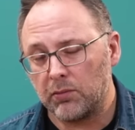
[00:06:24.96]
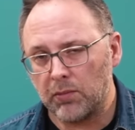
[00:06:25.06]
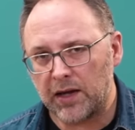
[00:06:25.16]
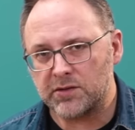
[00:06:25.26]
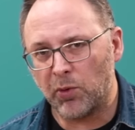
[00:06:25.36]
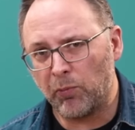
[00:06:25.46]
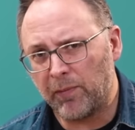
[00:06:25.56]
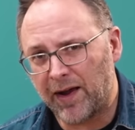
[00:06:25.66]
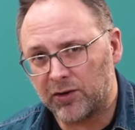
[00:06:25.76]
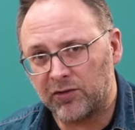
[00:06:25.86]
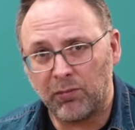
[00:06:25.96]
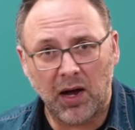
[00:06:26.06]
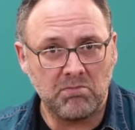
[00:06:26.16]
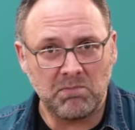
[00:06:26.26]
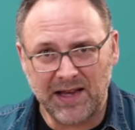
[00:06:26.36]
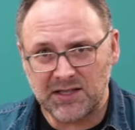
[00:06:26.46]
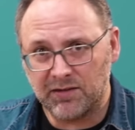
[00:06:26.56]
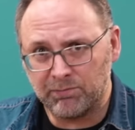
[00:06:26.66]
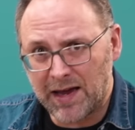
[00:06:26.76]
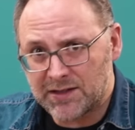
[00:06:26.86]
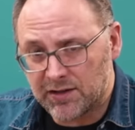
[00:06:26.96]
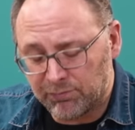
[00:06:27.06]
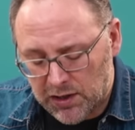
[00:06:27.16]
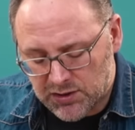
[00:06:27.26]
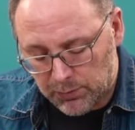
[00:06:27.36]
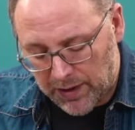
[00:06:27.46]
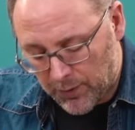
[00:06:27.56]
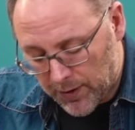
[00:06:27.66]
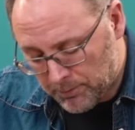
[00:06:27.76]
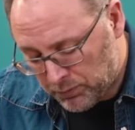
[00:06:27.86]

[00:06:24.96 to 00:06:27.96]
maximum amount of my massive muscle power